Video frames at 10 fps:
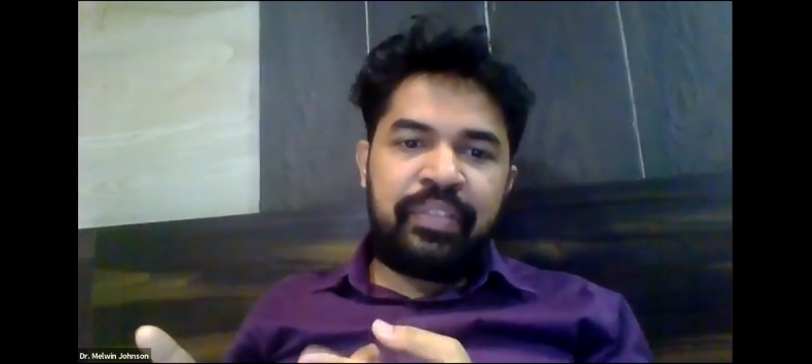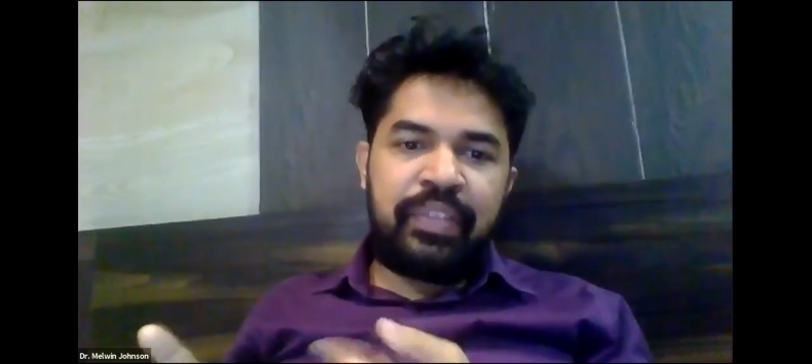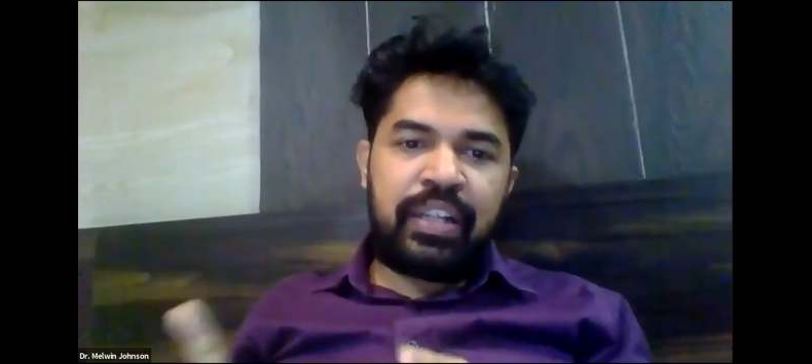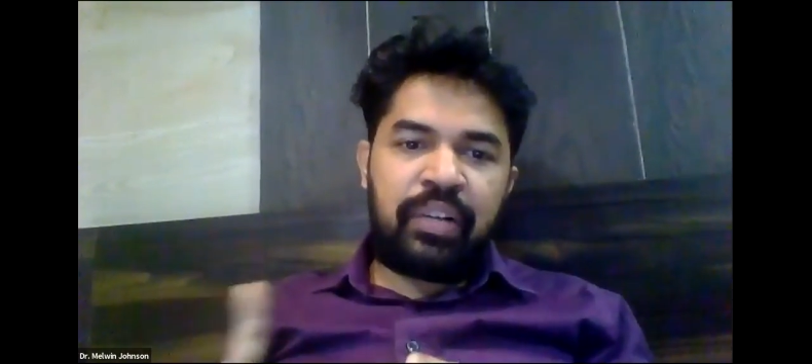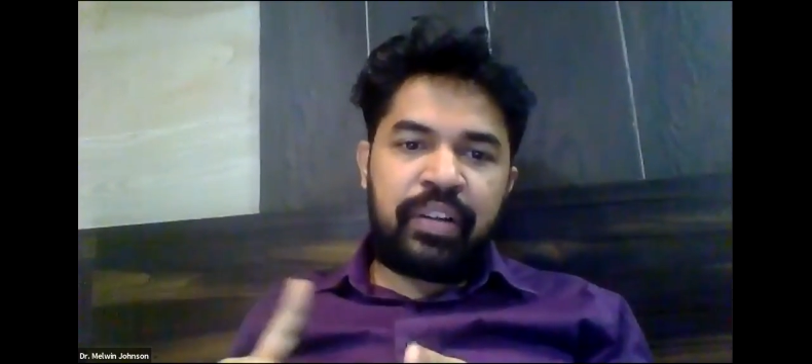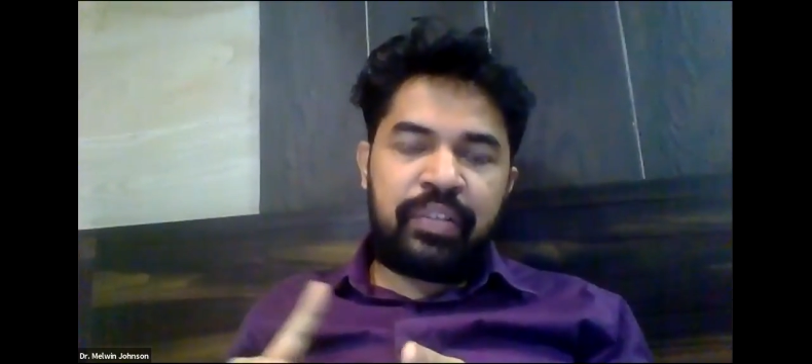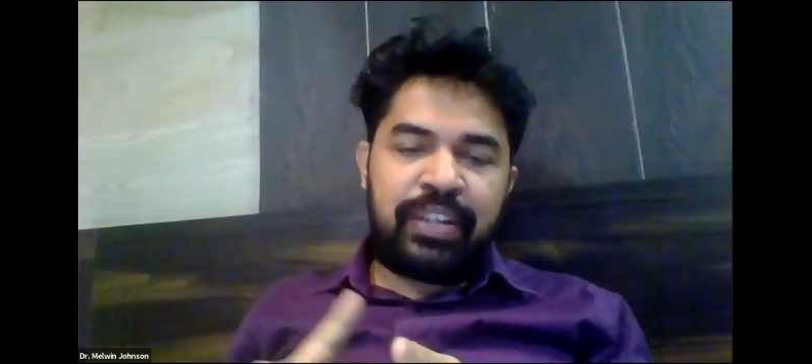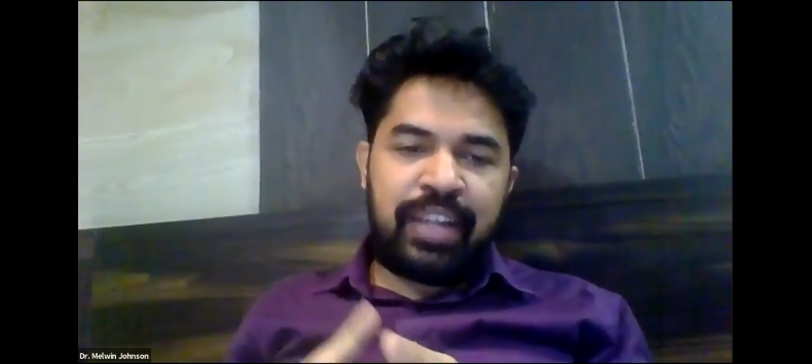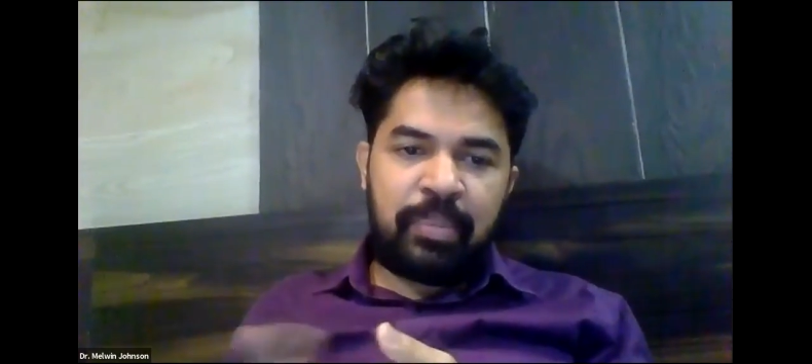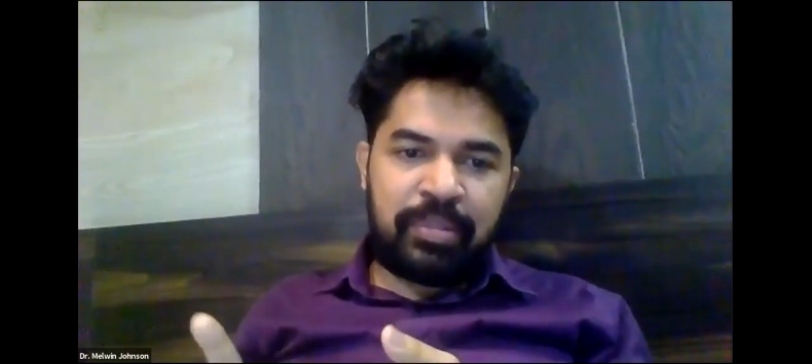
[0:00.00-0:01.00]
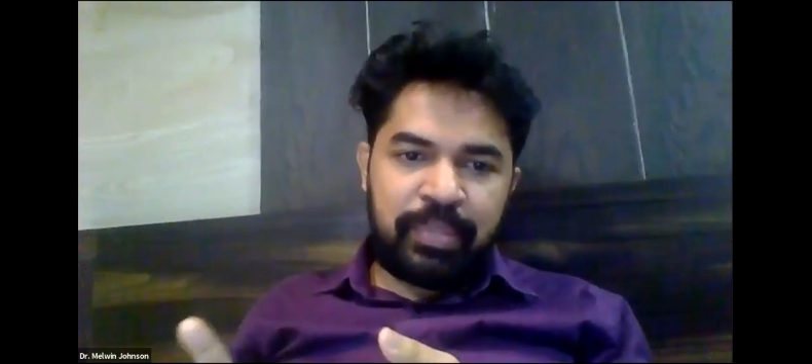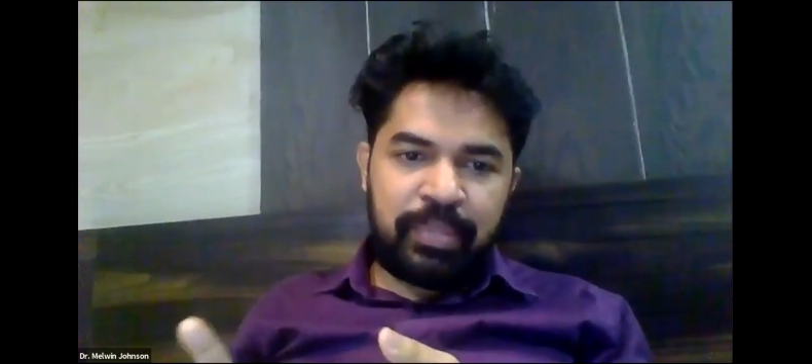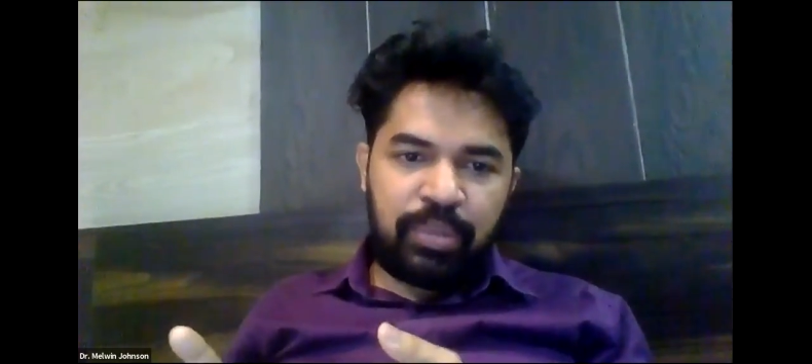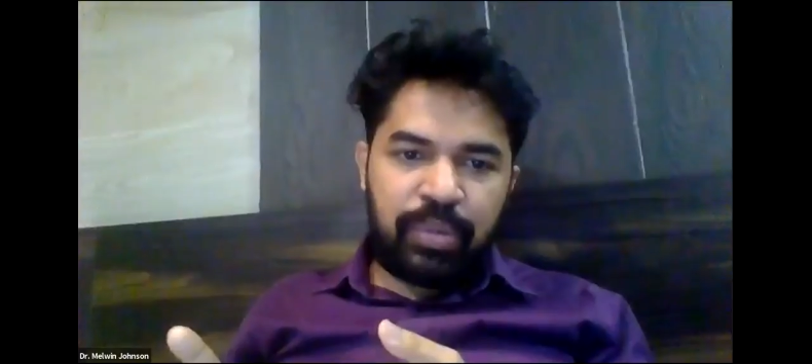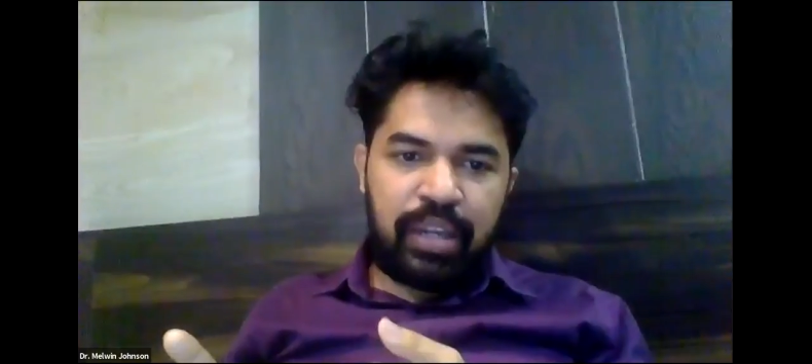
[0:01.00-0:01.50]
we cover vitamin B
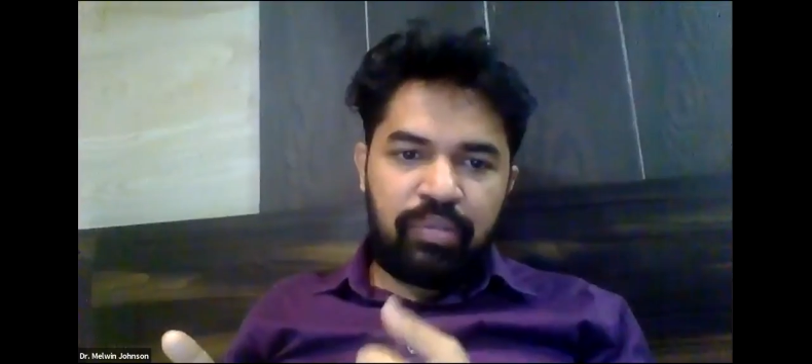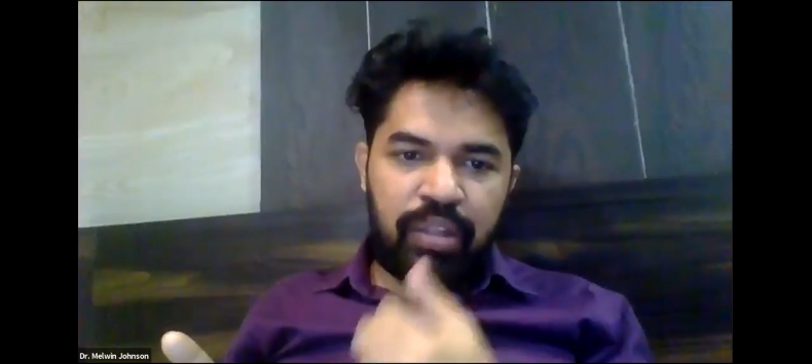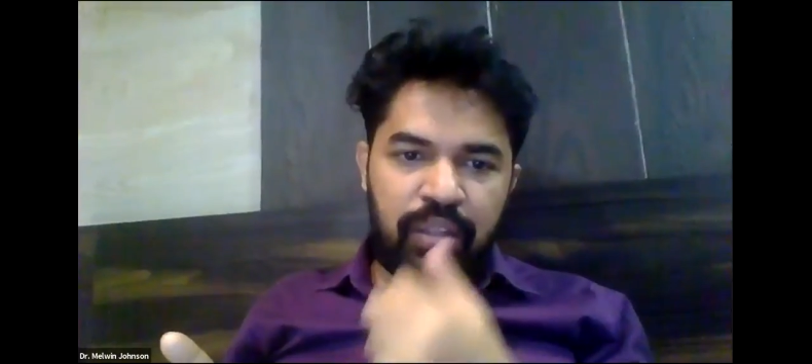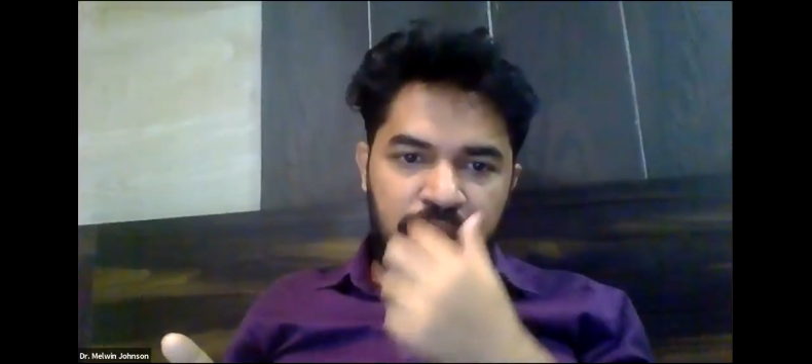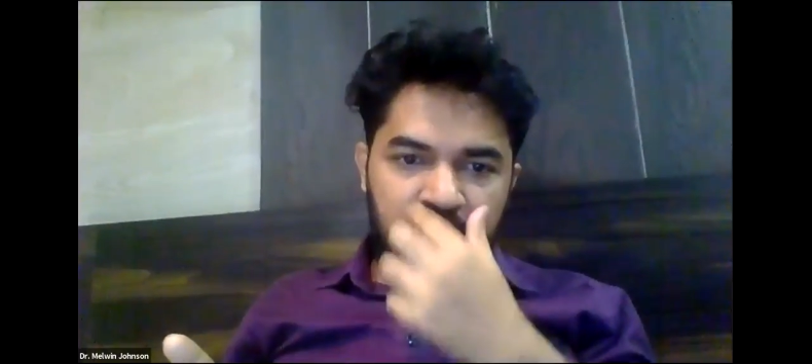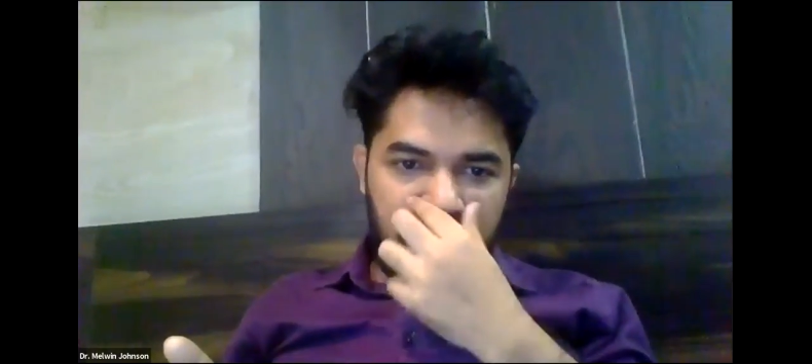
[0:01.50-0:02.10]
twelve.